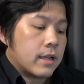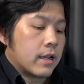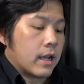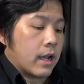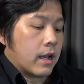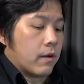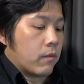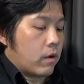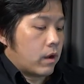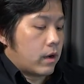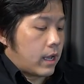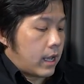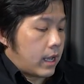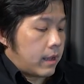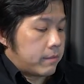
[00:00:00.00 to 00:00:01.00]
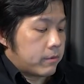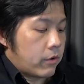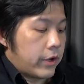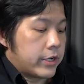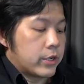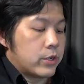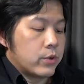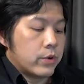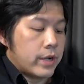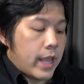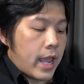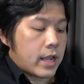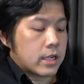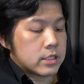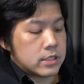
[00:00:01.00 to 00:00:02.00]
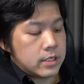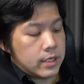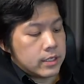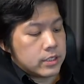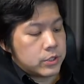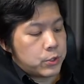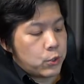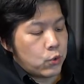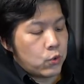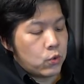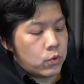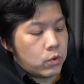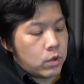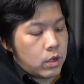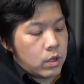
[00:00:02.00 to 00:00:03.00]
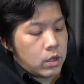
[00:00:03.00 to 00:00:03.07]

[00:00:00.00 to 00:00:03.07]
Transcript: What I'm going to do next is to